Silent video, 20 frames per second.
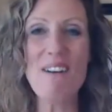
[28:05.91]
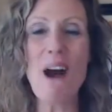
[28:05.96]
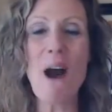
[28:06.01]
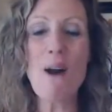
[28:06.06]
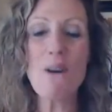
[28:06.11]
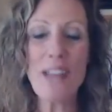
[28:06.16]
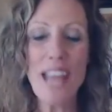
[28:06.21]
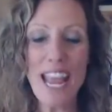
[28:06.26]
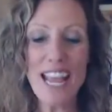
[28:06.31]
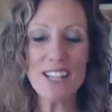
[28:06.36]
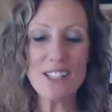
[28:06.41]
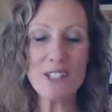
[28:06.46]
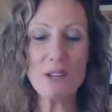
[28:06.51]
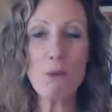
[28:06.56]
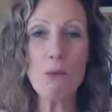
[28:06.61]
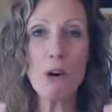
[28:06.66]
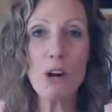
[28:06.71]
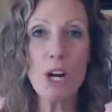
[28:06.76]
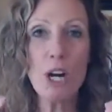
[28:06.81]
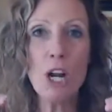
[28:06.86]
Okay,
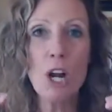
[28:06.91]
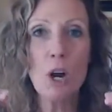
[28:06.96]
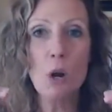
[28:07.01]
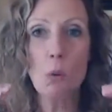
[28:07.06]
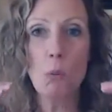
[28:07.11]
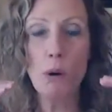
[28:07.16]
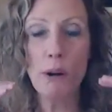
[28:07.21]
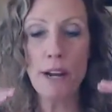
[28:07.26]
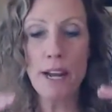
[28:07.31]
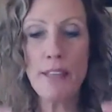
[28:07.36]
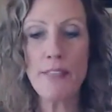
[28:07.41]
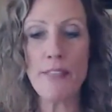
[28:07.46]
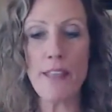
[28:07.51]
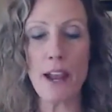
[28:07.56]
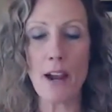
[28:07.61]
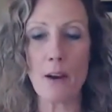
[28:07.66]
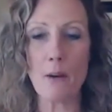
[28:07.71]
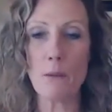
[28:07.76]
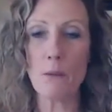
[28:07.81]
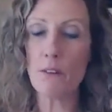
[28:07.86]
so we're in
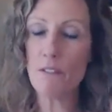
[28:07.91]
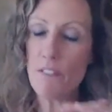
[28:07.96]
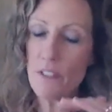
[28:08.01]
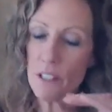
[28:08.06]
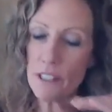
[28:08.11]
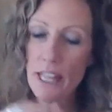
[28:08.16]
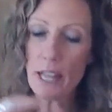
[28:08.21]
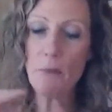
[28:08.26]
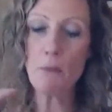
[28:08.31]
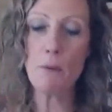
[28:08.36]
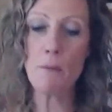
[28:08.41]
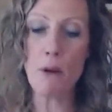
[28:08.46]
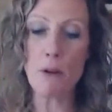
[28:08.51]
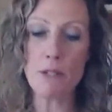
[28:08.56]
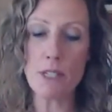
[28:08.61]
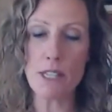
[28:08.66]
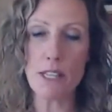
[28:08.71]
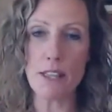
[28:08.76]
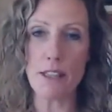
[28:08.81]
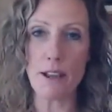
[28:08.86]
there. We're feeling like we're
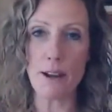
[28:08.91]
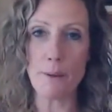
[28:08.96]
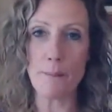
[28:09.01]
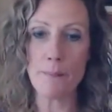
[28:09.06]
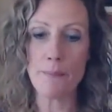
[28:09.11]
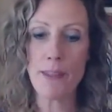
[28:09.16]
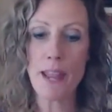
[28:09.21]
mostly there.